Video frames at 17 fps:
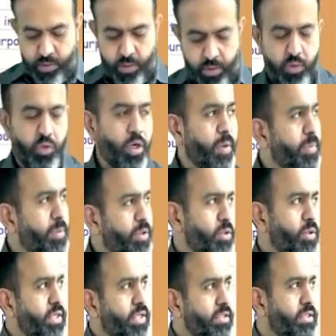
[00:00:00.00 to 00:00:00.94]

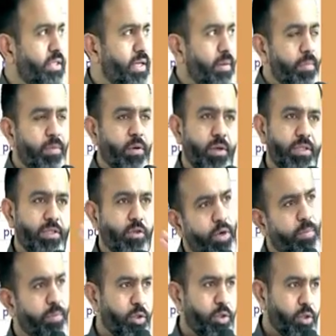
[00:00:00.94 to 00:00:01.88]
Coimbatore is
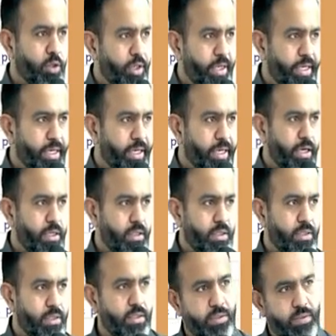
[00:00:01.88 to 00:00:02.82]
Coimbatore only, na?
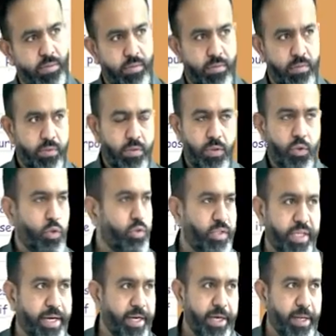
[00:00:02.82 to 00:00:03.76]
No
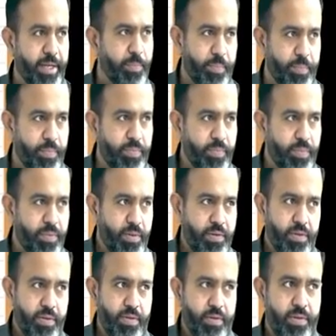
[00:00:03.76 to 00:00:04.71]
second name.
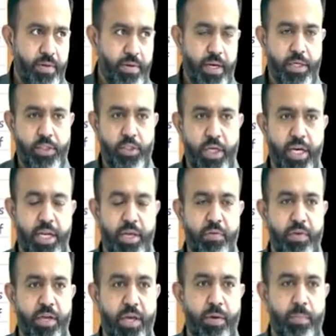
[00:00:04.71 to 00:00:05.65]
Like Chennai,
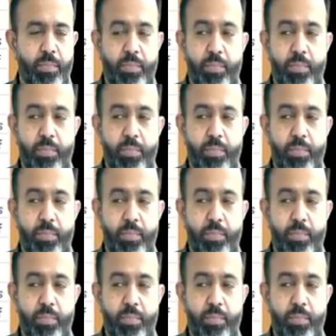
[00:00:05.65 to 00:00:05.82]
we have